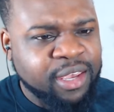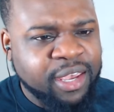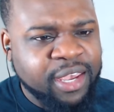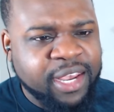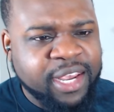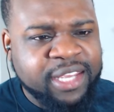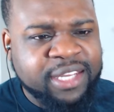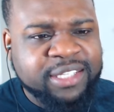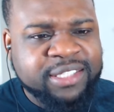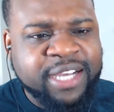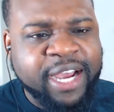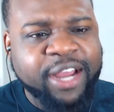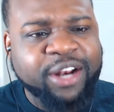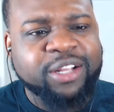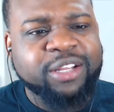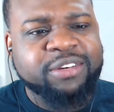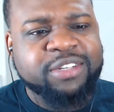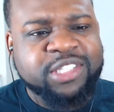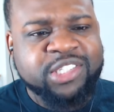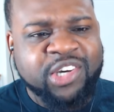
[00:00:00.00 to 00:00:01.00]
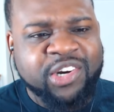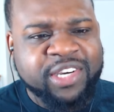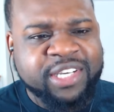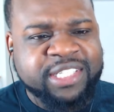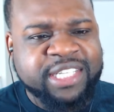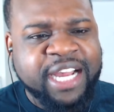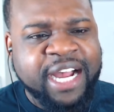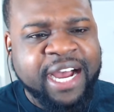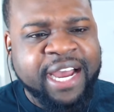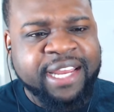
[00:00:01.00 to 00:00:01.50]
And the title of the song is
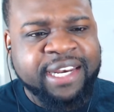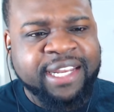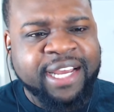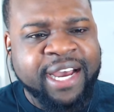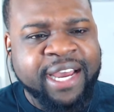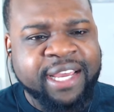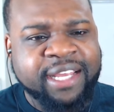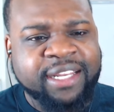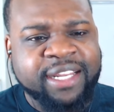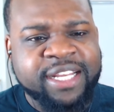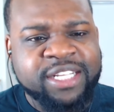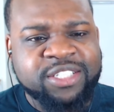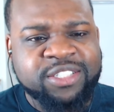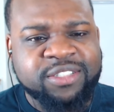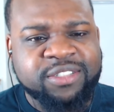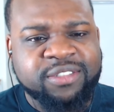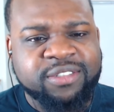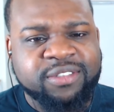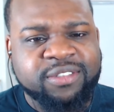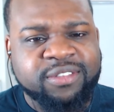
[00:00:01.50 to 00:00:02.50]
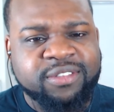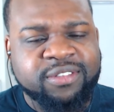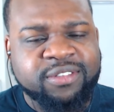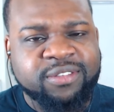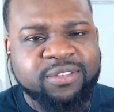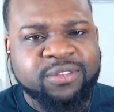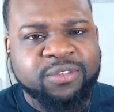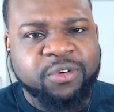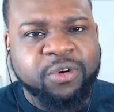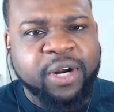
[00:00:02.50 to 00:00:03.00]
I Die a Legend,
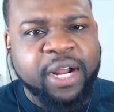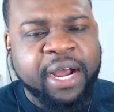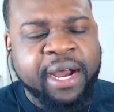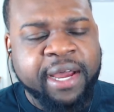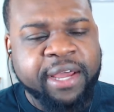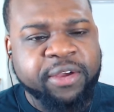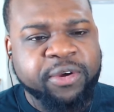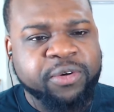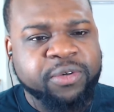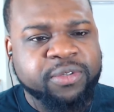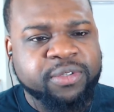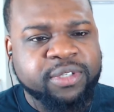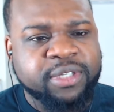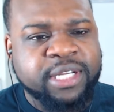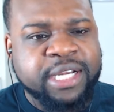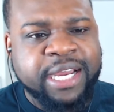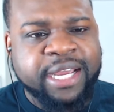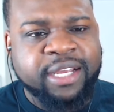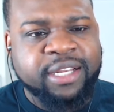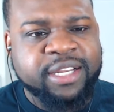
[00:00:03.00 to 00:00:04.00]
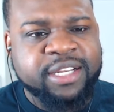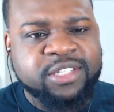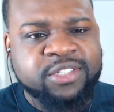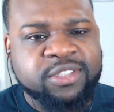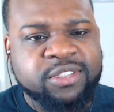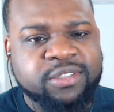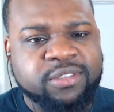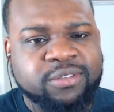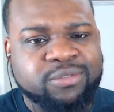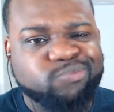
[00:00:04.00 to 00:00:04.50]
or I'll Die a Legend.
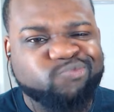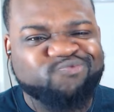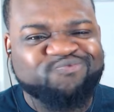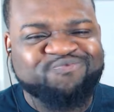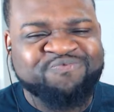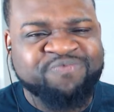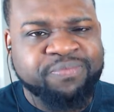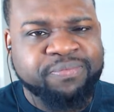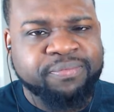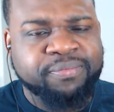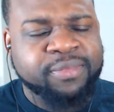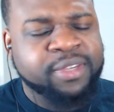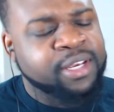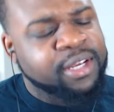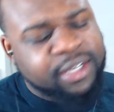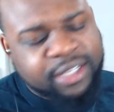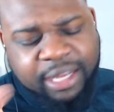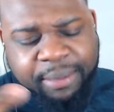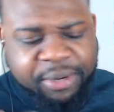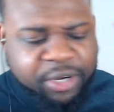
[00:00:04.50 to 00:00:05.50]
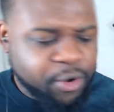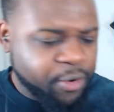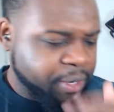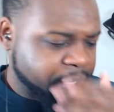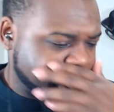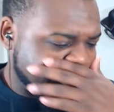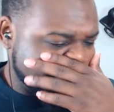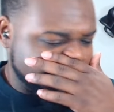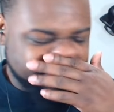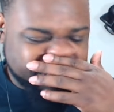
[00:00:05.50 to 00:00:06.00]
Let me know in the
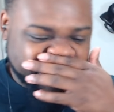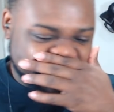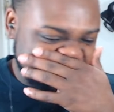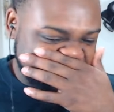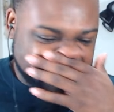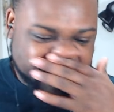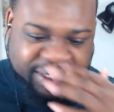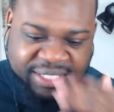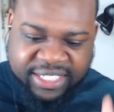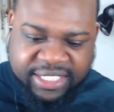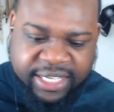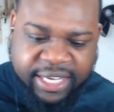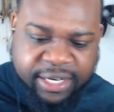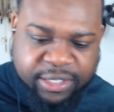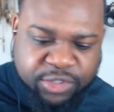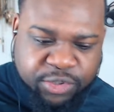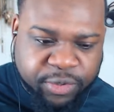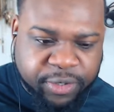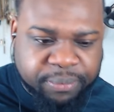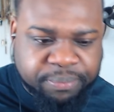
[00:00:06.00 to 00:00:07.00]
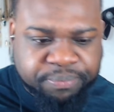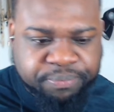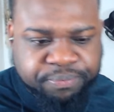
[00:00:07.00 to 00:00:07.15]
comment section. Let's get into it.